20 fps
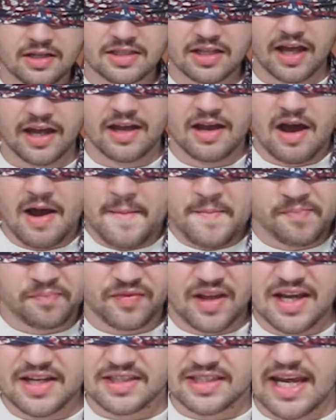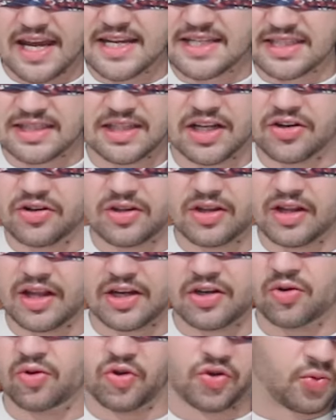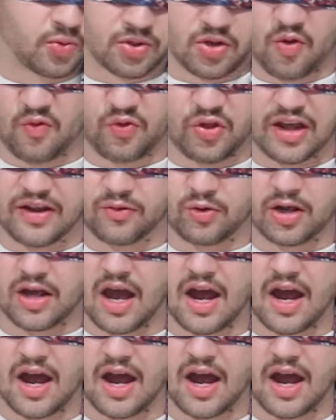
it's like, it tastes literally like noodles with no flavoring.